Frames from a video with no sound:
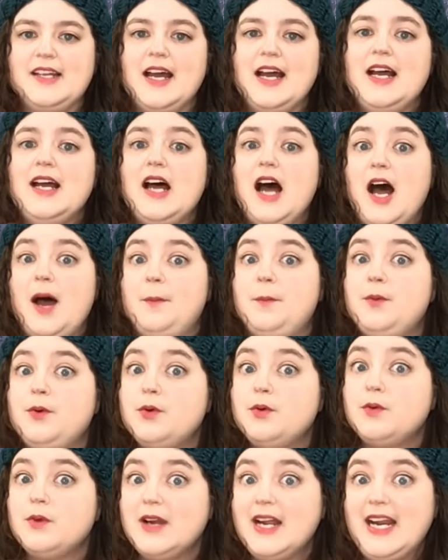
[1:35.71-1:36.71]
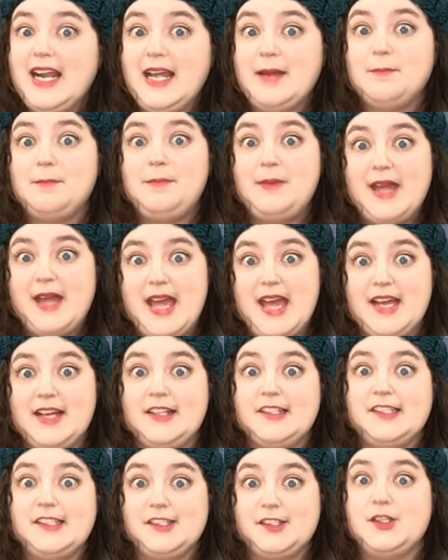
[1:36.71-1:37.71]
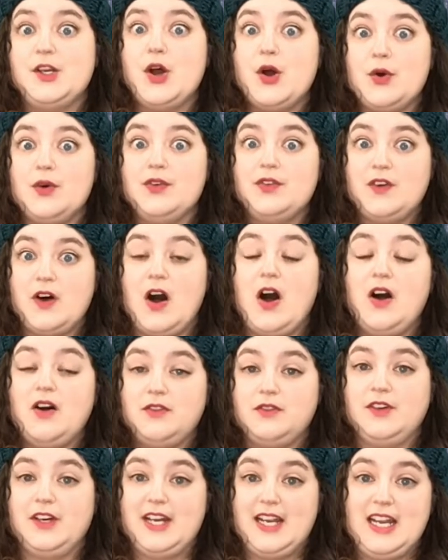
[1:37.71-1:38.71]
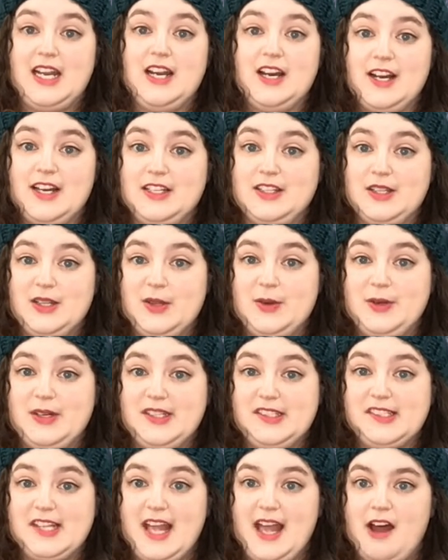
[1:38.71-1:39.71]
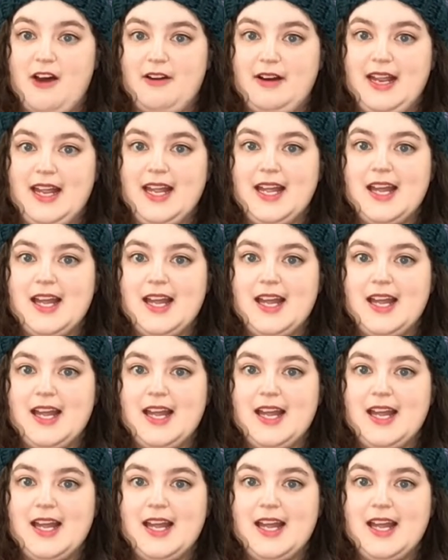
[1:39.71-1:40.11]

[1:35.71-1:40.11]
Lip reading: a pretty big snowfall for here in Lewis County.